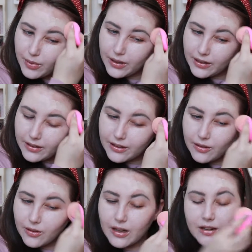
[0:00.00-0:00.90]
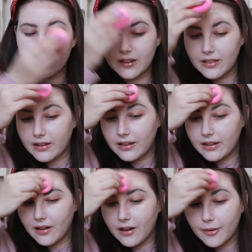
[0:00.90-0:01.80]
but you know, kind of like
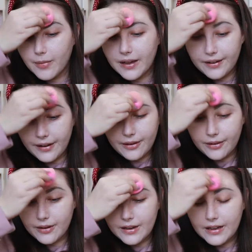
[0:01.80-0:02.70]
the odd man out